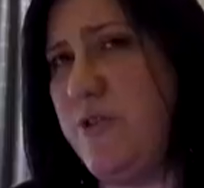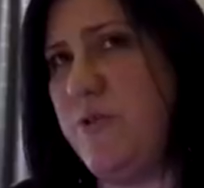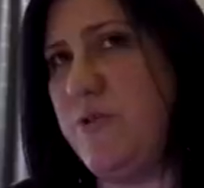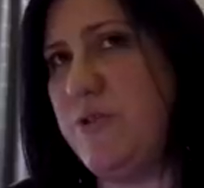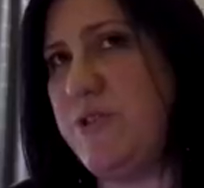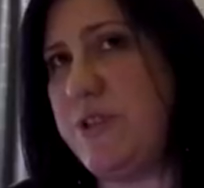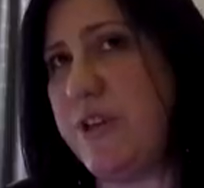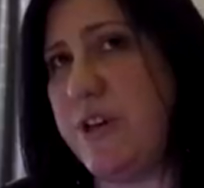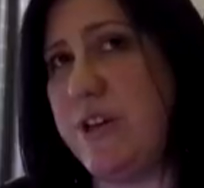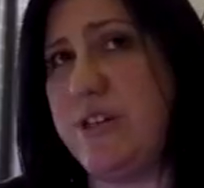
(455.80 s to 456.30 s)

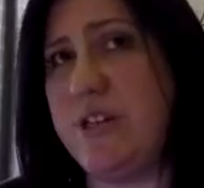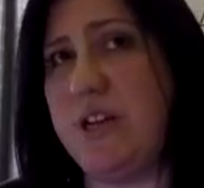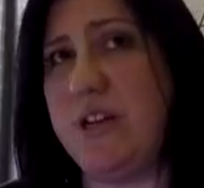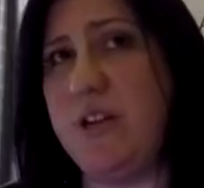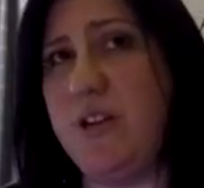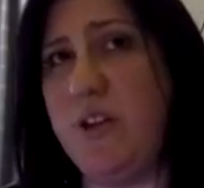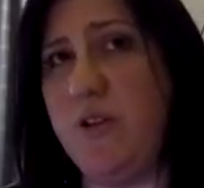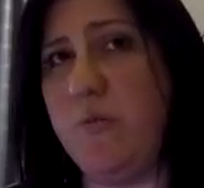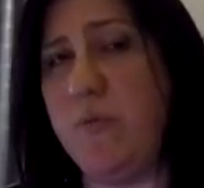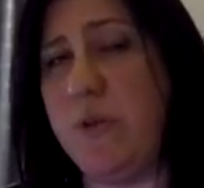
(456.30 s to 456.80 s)
use
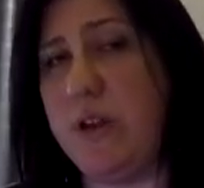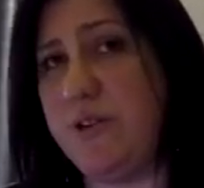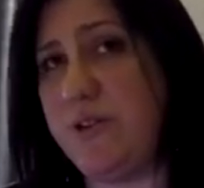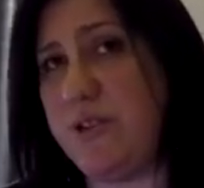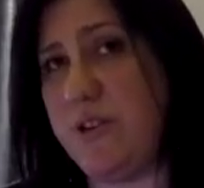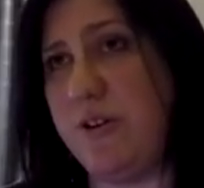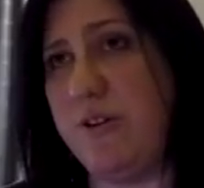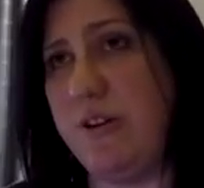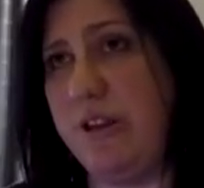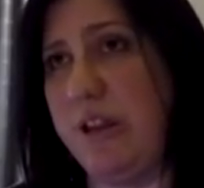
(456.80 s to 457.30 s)
Continuum
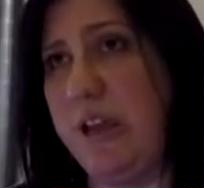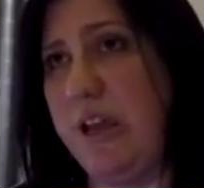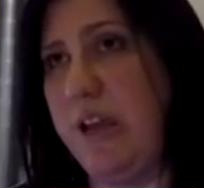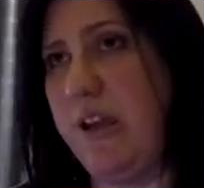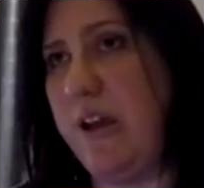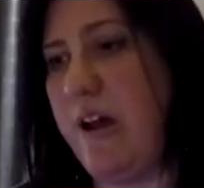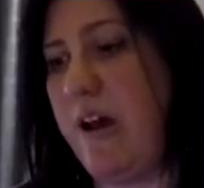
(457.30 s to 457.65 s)
internally